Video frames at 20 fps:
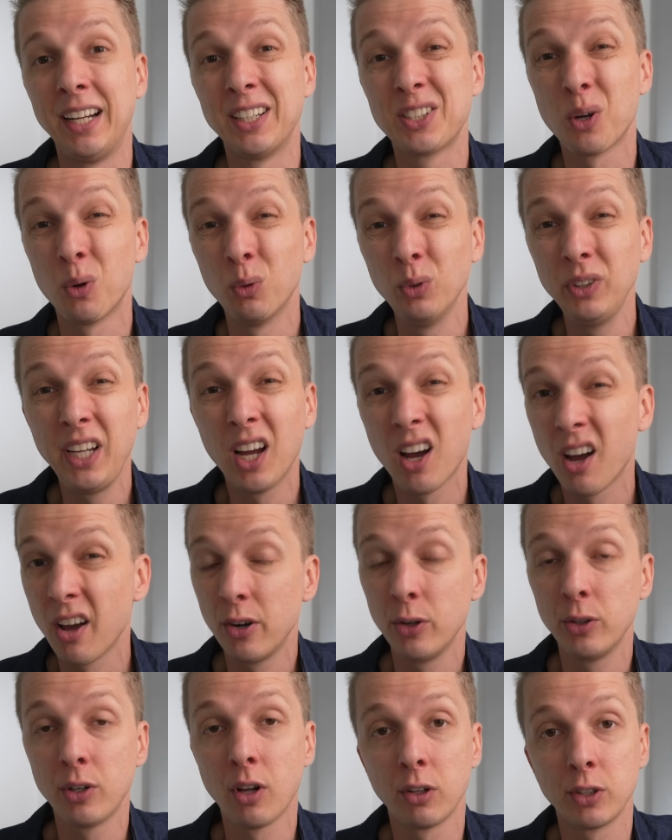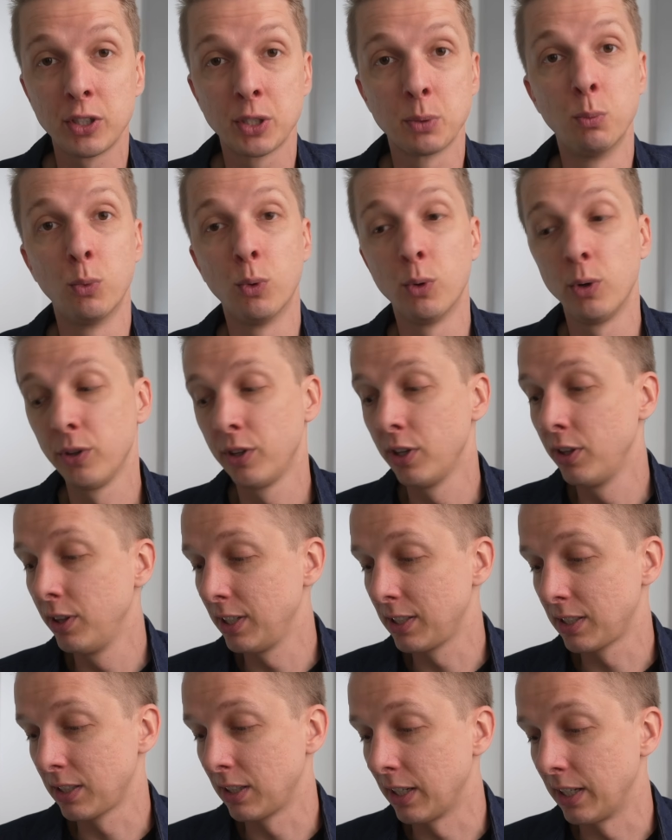And it's only $100 more than
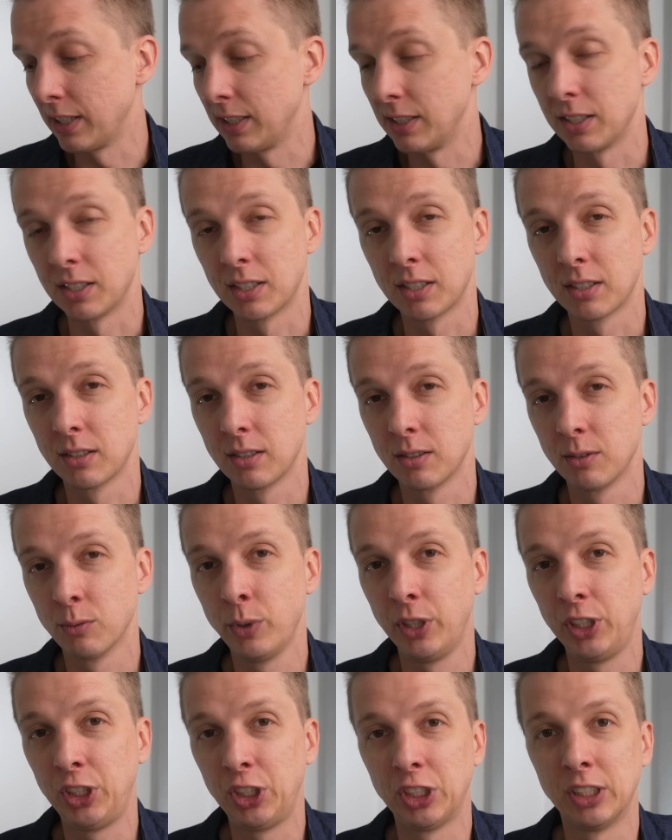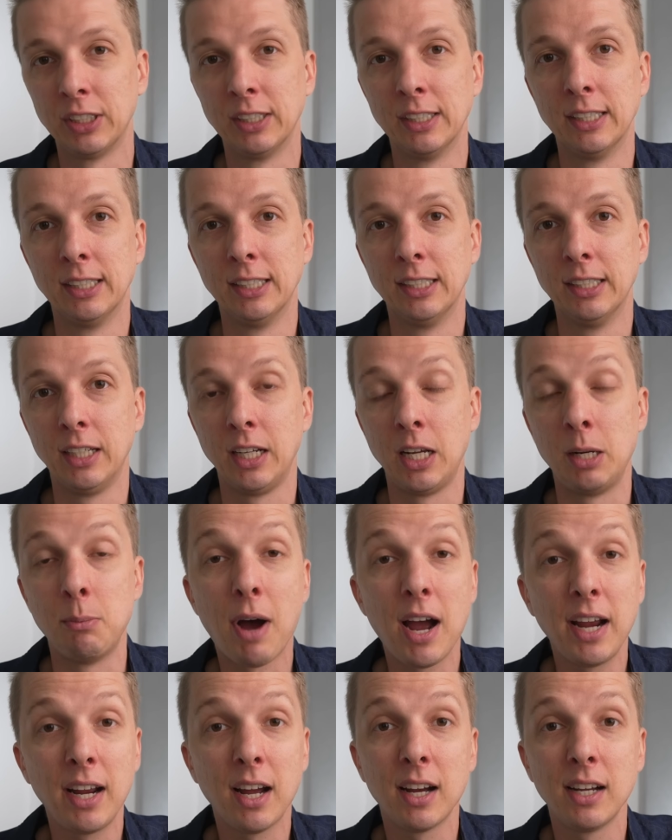this lens, which in
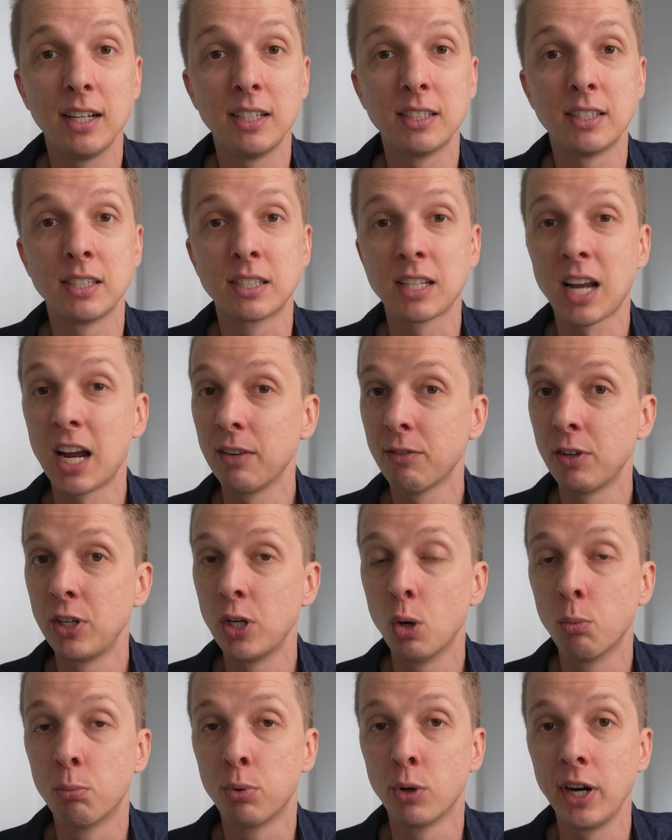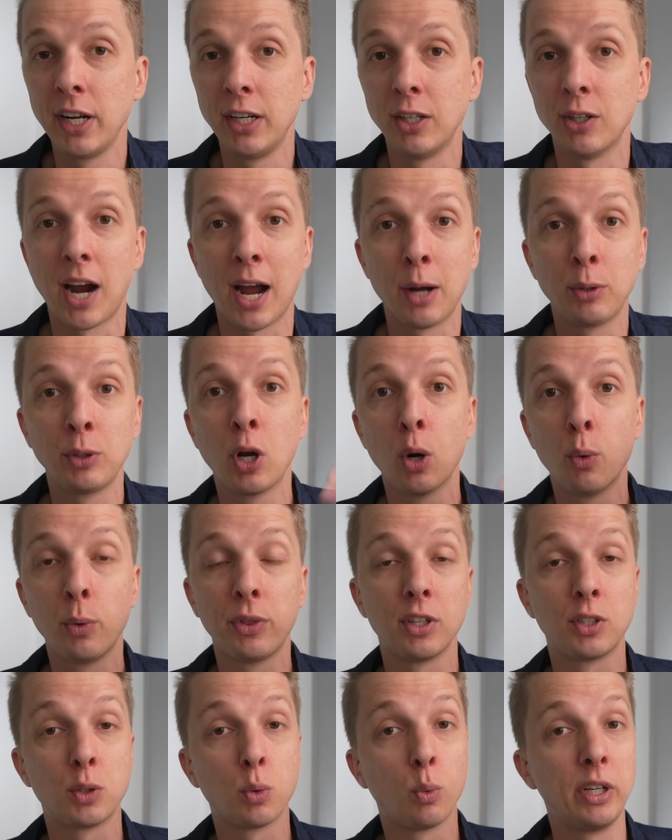my eyes is kind of a no-brainer. I would go
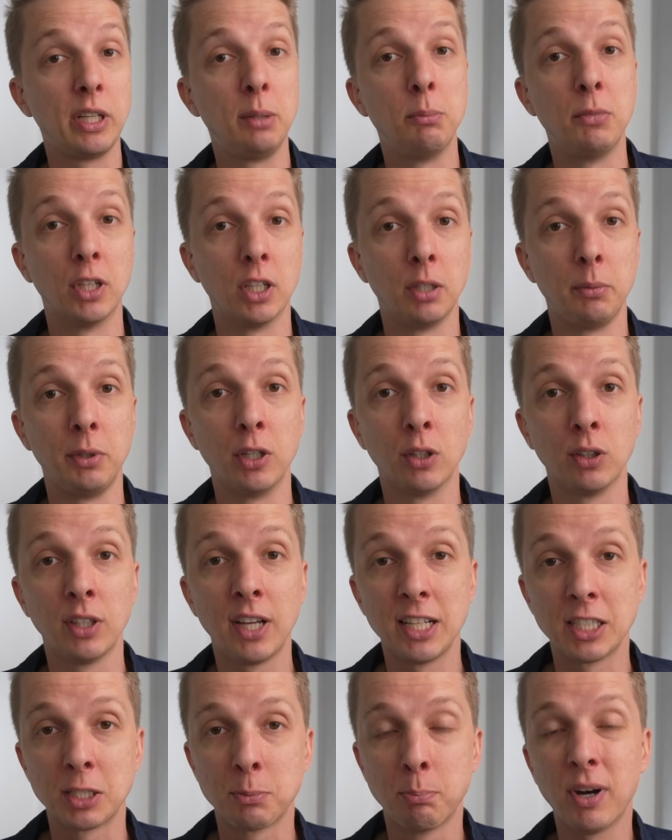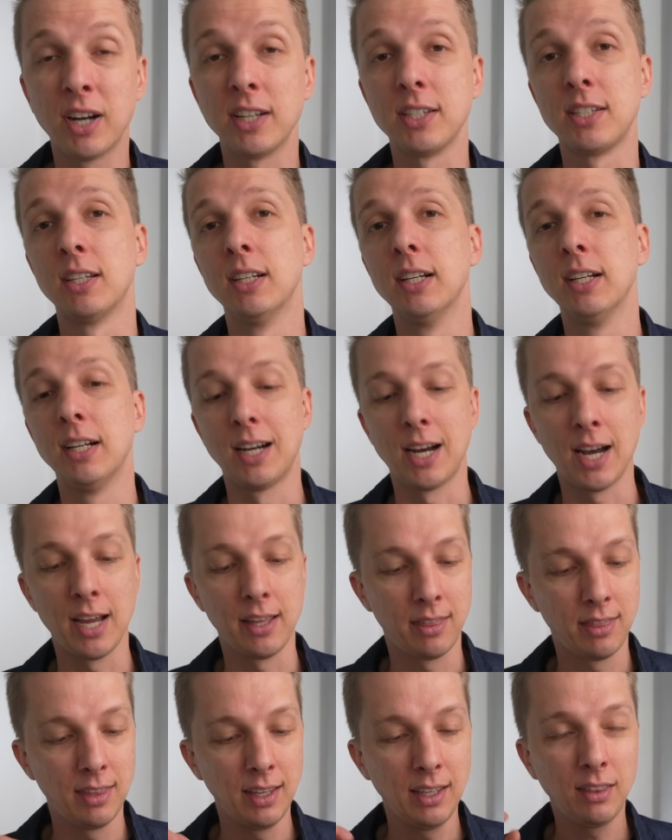with the 20mm lens, but
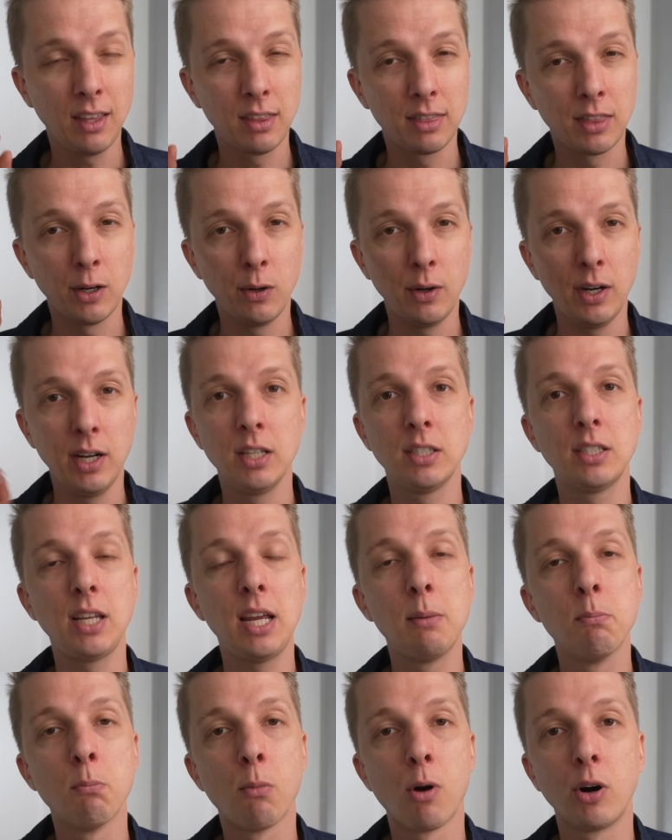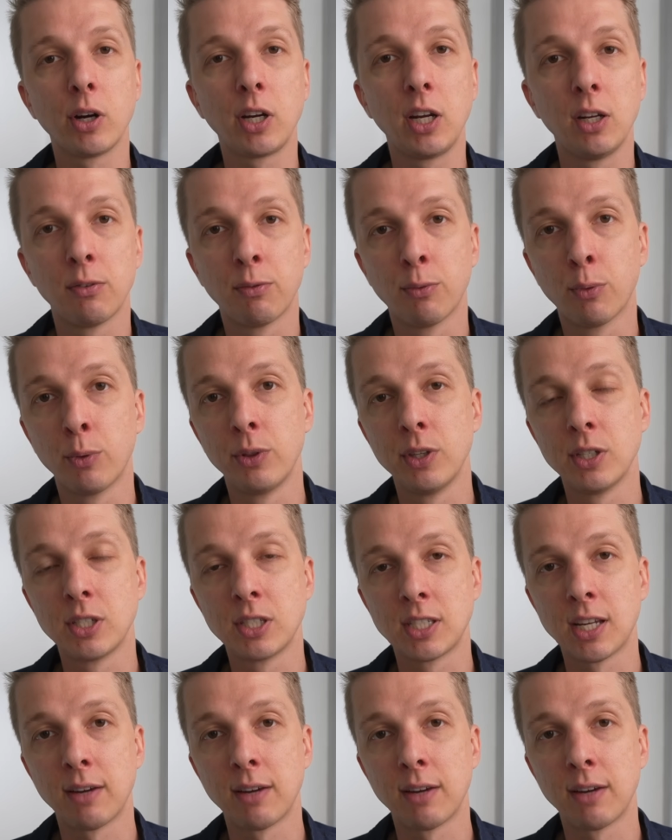I think that there is a market for this